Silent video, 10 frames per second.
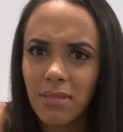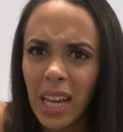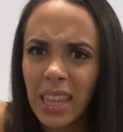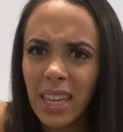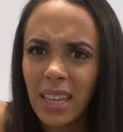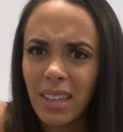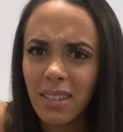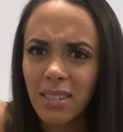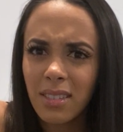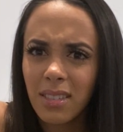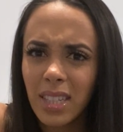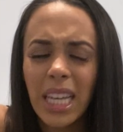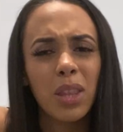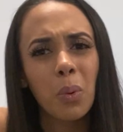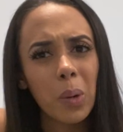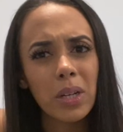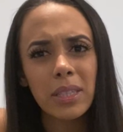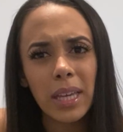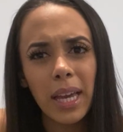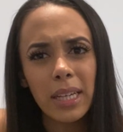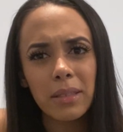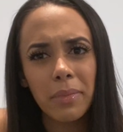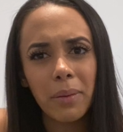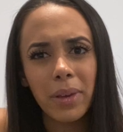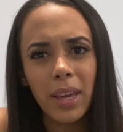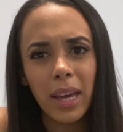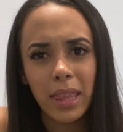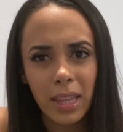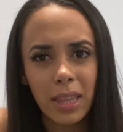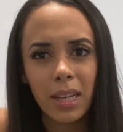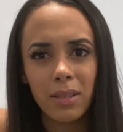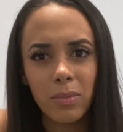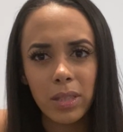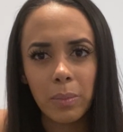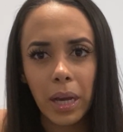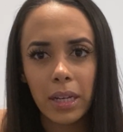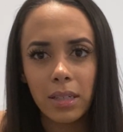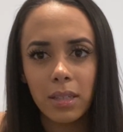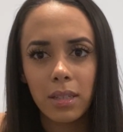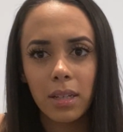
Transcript: I think, like the worst case maybe. I think that was mine.